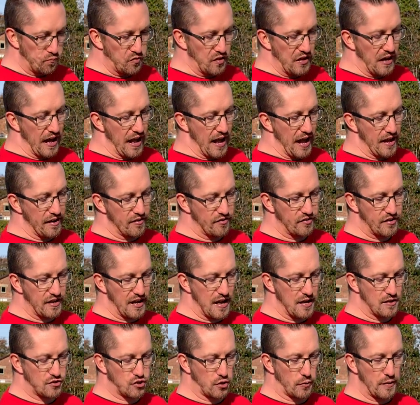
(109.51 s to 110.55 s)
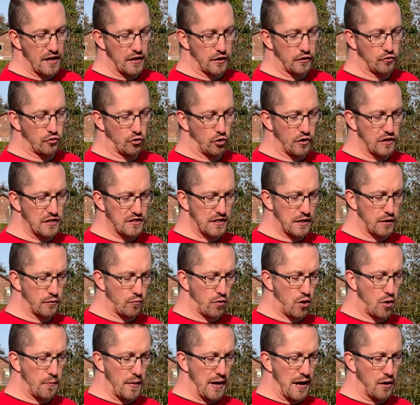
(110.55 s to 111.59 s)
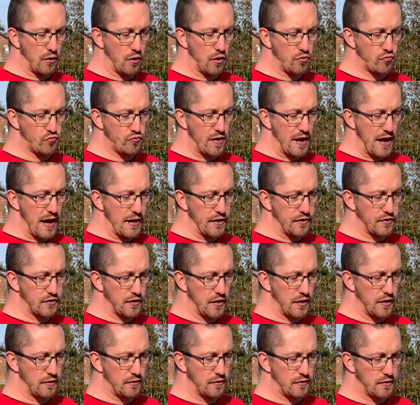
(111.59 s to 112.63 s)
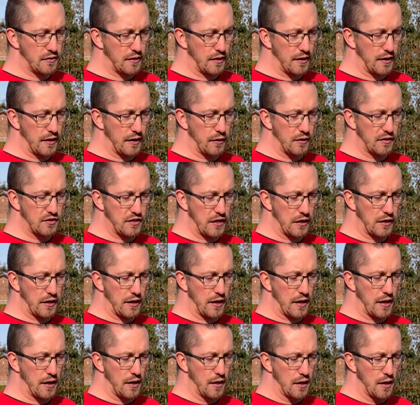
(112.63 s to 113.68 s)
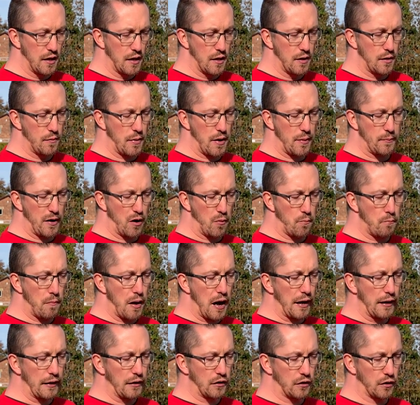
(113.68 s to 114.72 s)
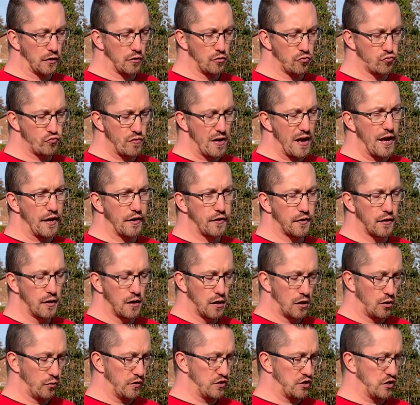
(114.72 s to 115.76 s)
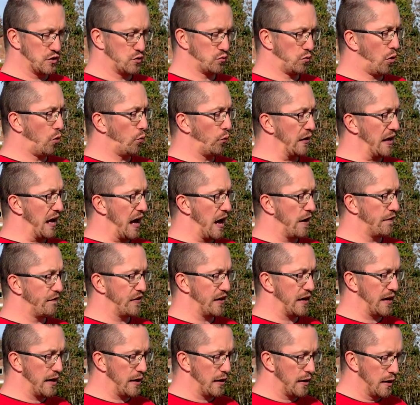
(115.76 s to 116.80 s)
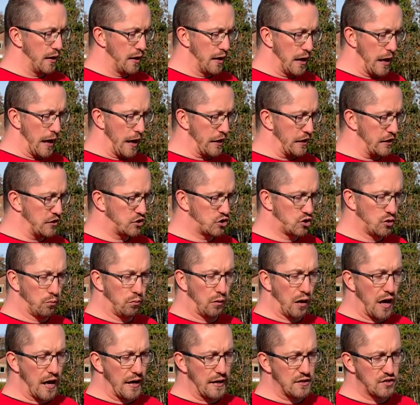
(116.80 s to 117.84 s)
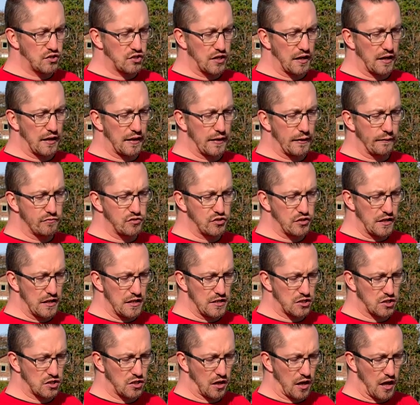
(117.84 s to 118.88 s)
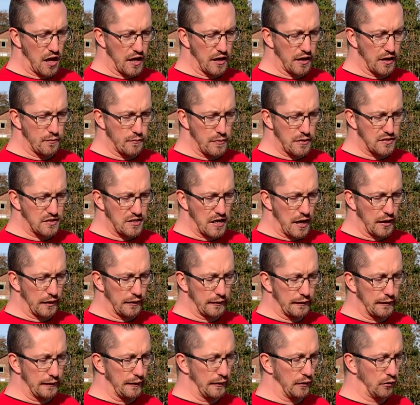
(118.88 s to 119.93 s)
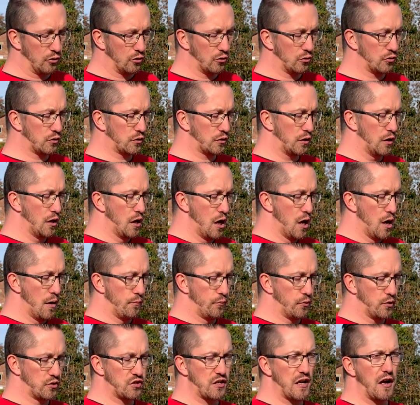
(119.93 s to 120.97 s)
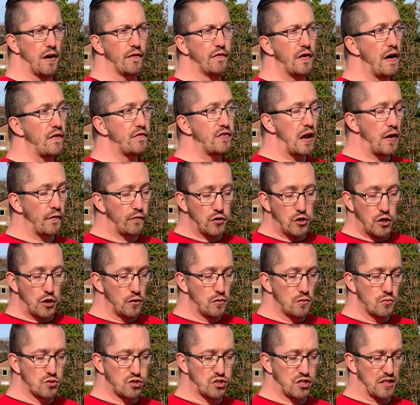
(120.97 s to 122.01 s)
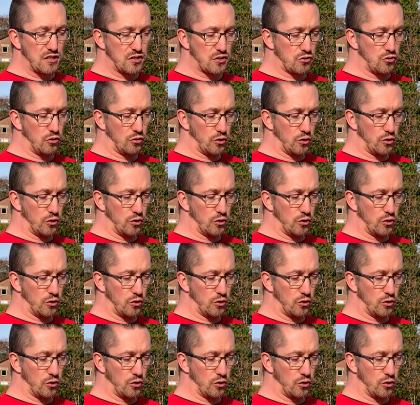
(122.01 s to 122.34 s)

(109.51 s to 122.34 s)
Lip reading: And so he had a thought. He said, what about a red? And he said, what about mica red, which is what we have here. And in some lights it gives it a slightly metallic-y look, but I've never used this colour